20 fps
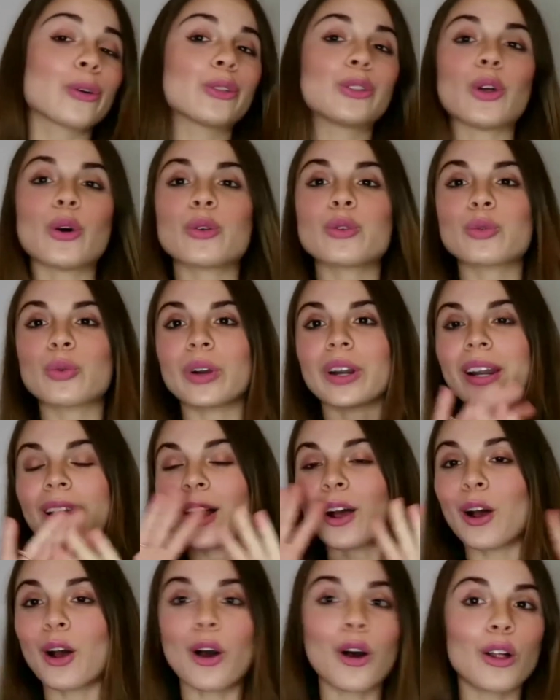those were
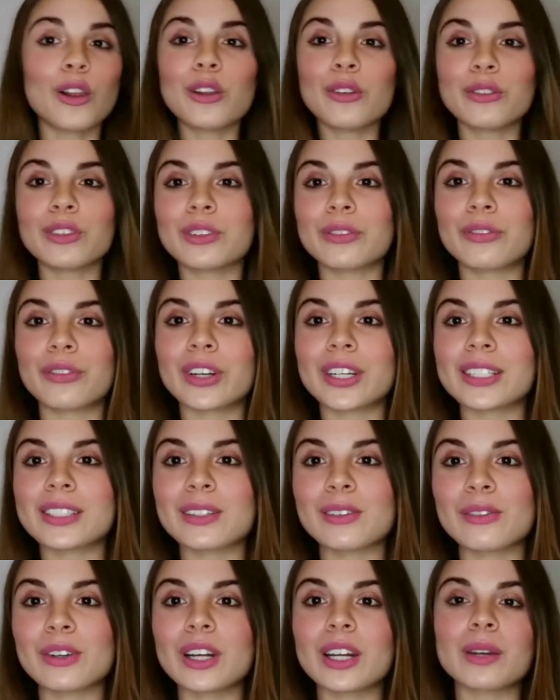all of the
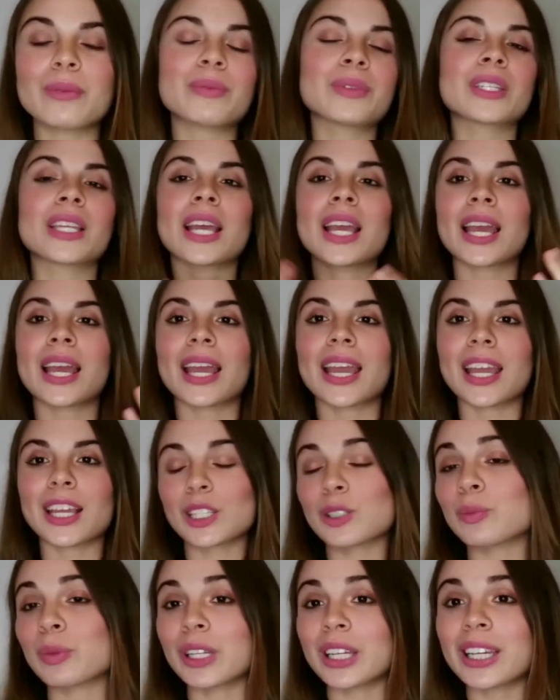phrasal verbs,
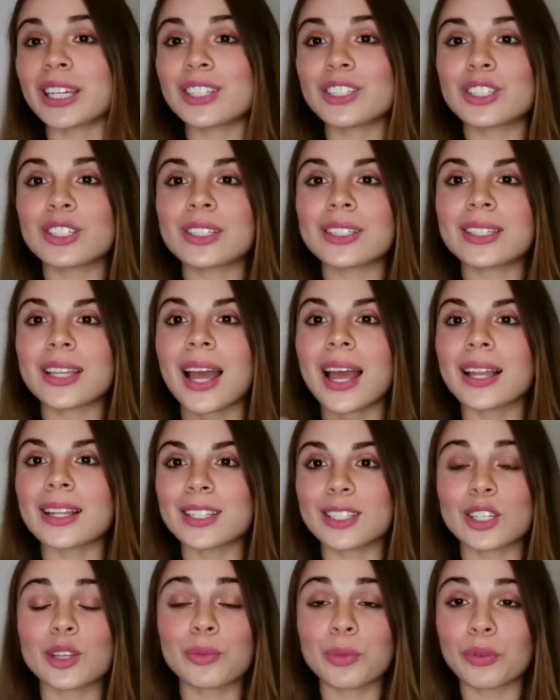explanations, and
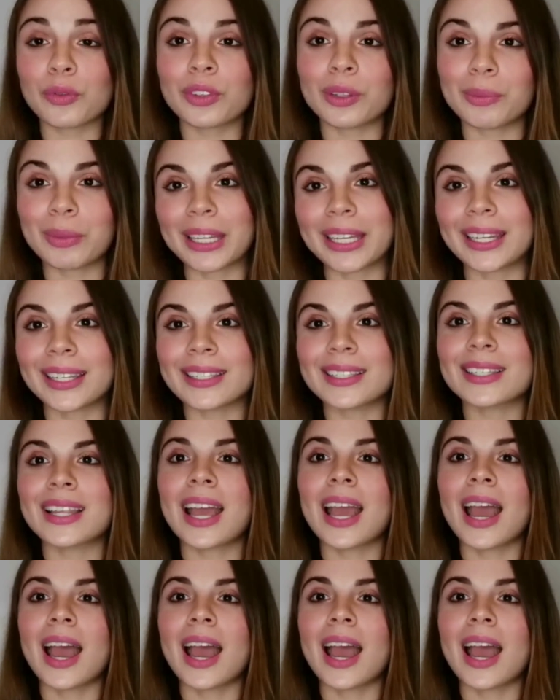some of the meanings.